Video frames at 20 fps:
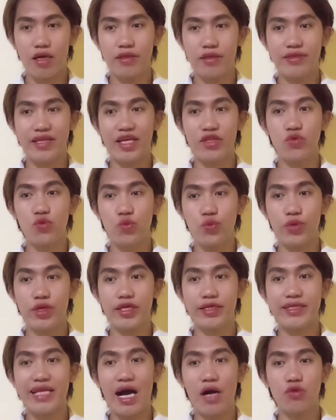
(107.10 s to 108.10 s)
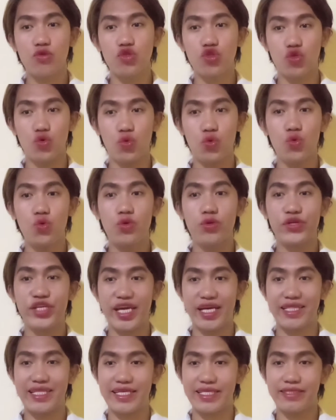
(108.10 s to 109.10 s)
Then we're down to
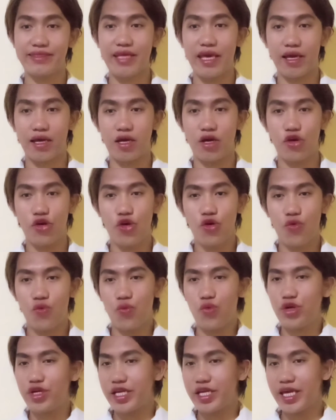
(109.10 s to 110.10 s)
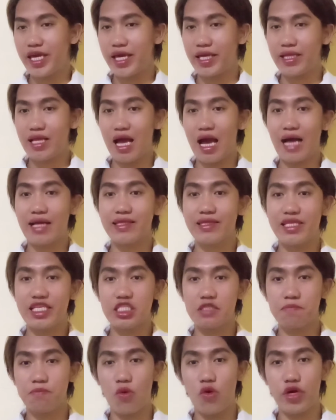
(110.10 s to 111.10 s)
realistic, wherein at
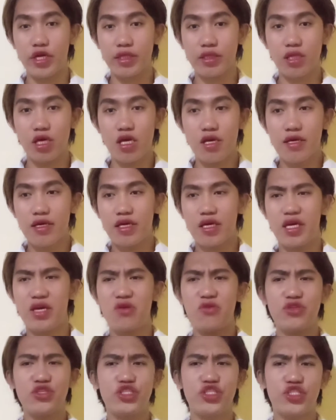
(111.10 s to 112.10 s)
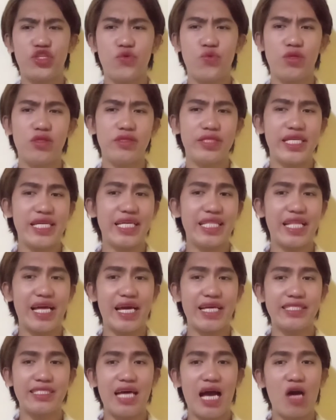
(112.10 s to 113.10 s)
this point, he or she will
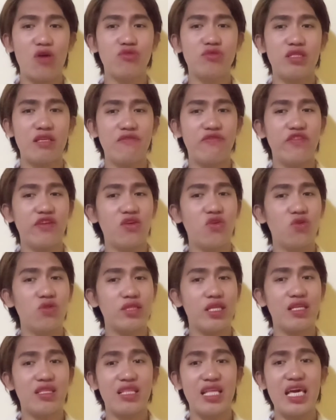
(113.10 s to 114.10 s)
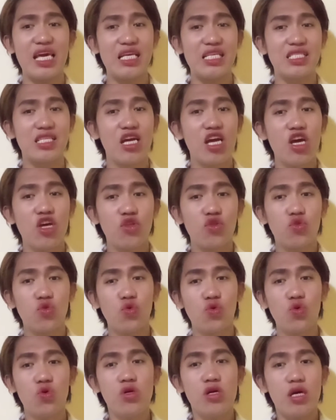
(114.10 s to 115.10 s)
realize how difficult it is
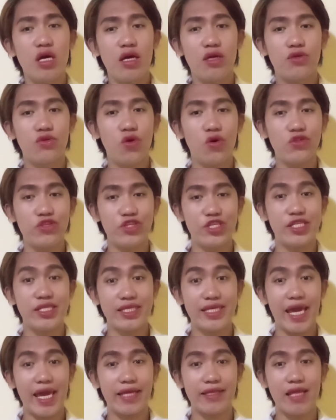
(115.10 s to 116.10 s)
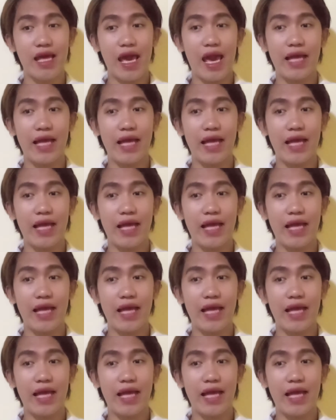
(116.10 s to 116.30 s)
to roller skate.